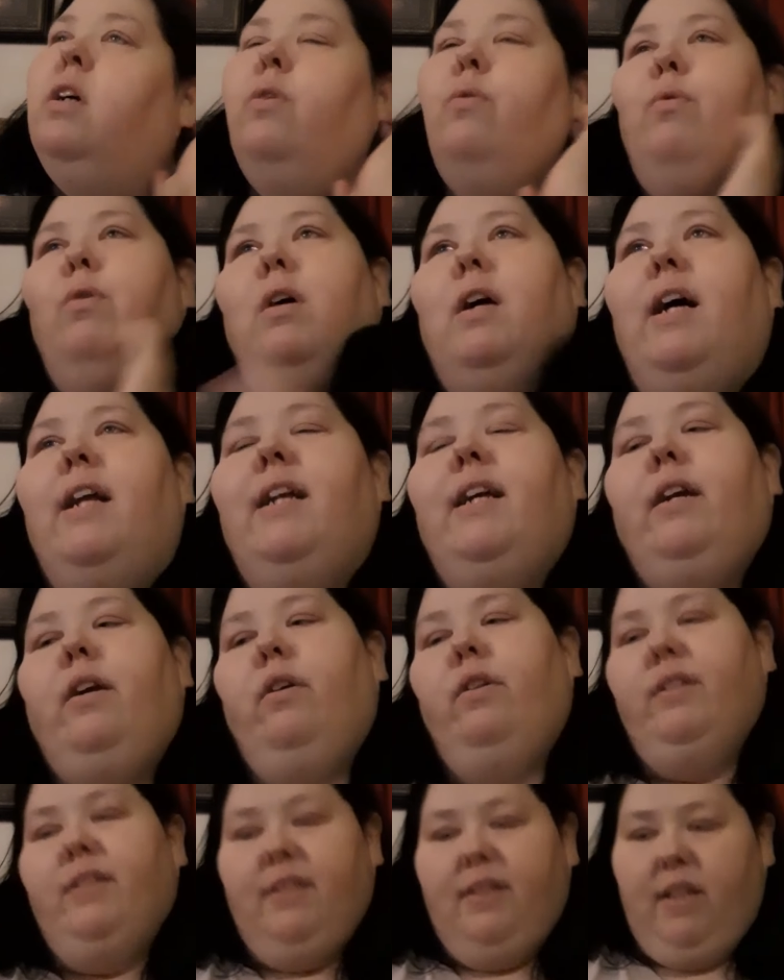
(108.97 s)
Well, I didn't
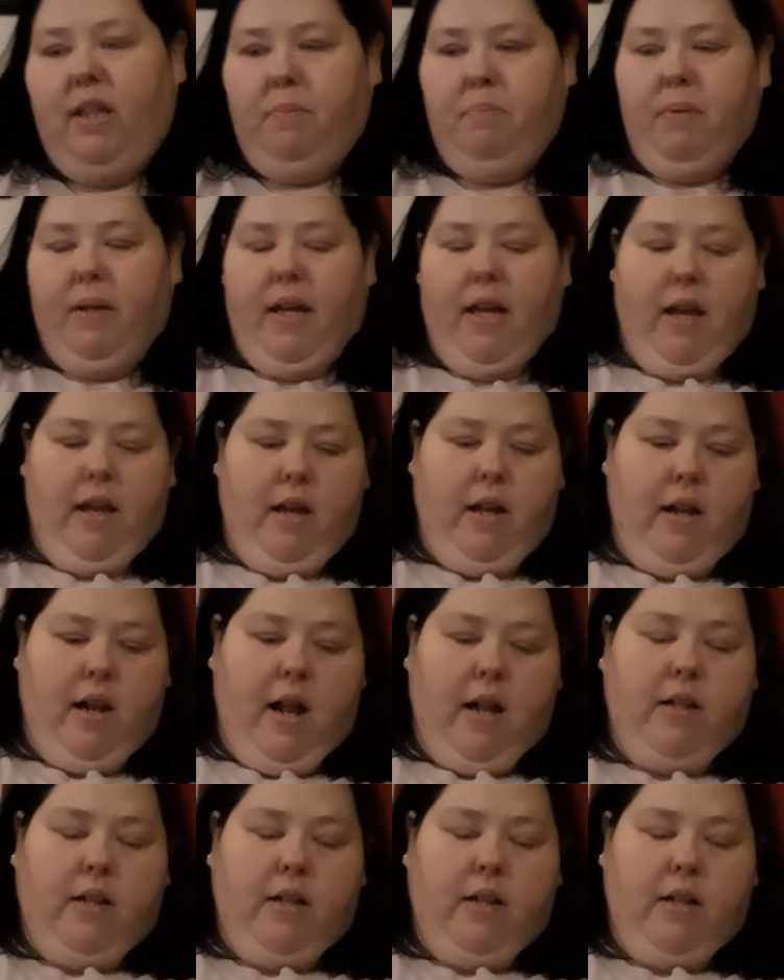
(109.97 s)
go to sleep again.